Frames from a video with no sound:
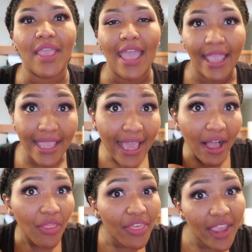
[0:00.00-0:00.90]
hang
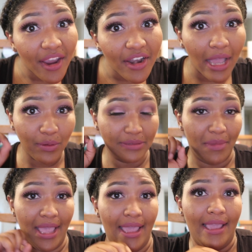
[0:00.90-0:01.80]
out there. That was
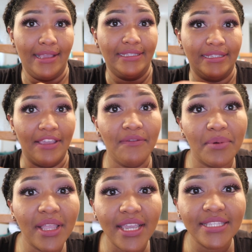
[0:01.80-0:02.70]
my safe
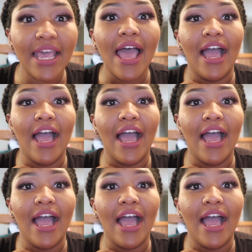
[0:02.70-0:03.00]
place.